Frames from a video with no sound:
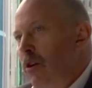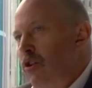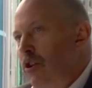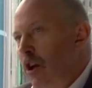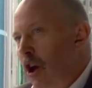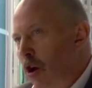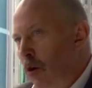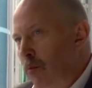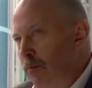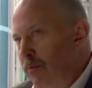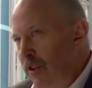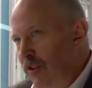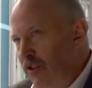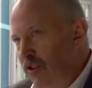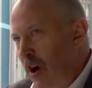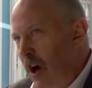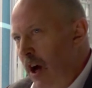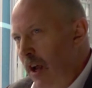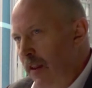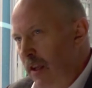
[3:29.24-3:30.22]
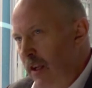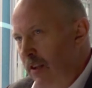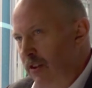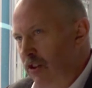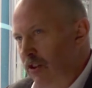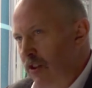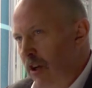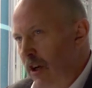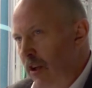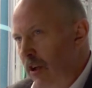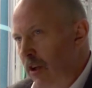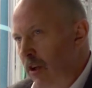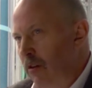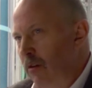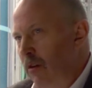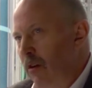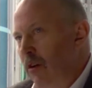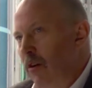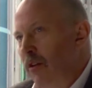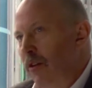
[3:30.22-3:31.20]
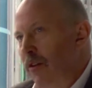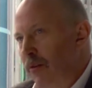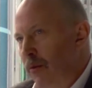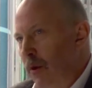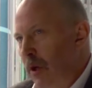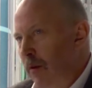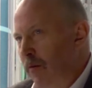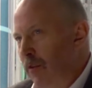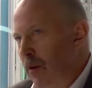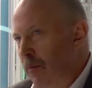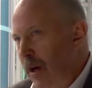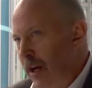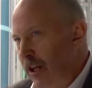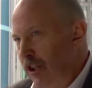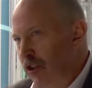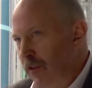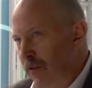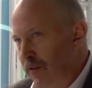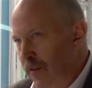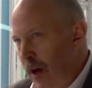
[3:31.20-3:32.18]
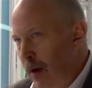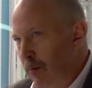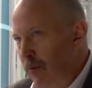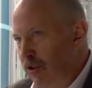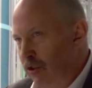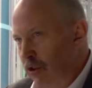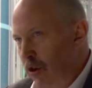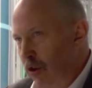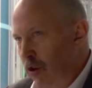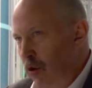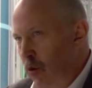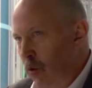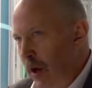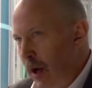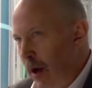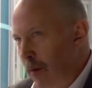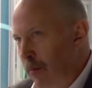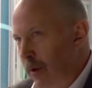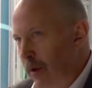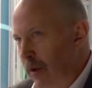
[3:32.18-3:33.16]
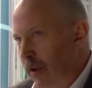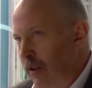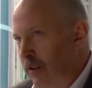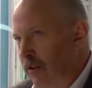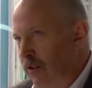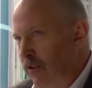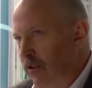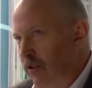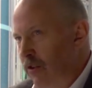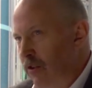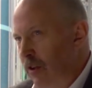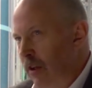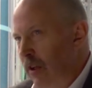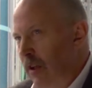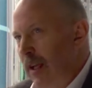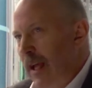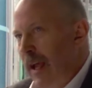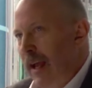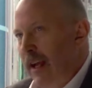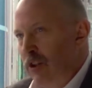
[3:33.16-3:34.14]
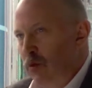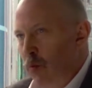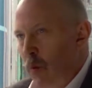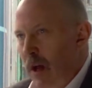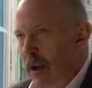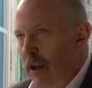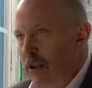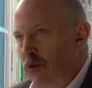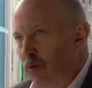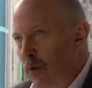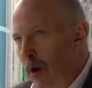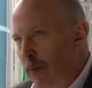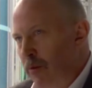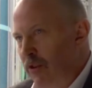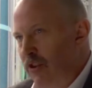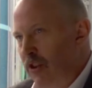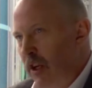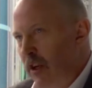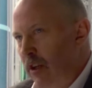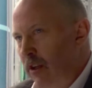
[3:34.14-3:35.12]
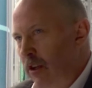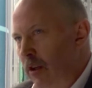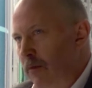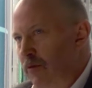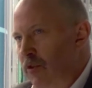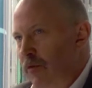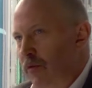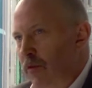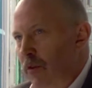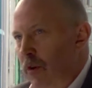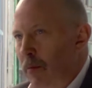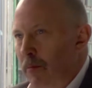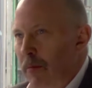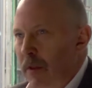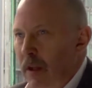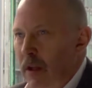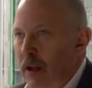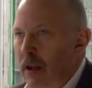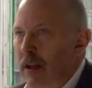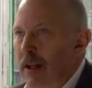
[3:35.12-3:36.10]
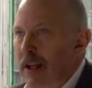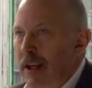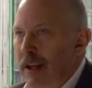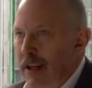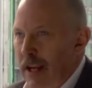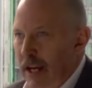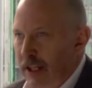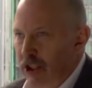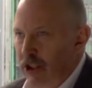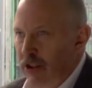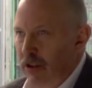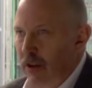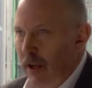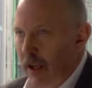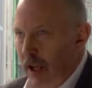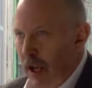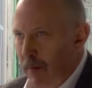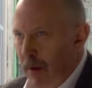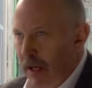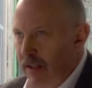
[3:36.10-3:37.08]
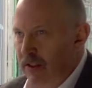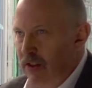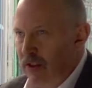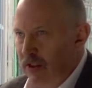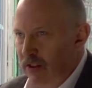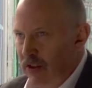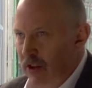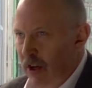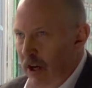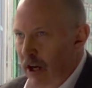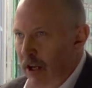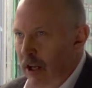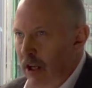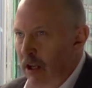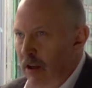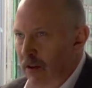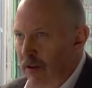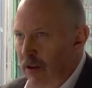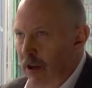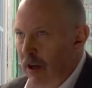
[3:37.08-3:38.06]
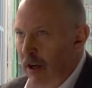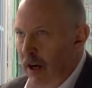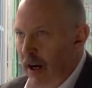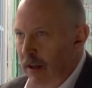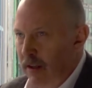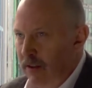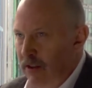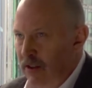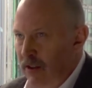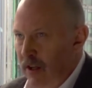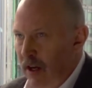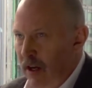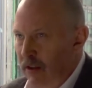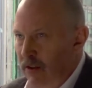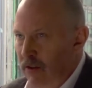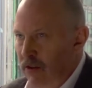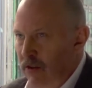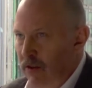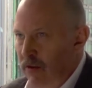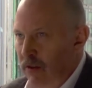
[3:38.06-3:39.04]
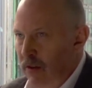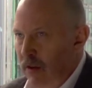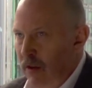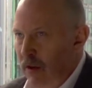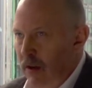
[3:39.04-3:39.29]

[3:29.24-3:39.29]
To help design that study, 3 of the major pharmaceutical companies, as well as representatives from the National MS Society in the United States,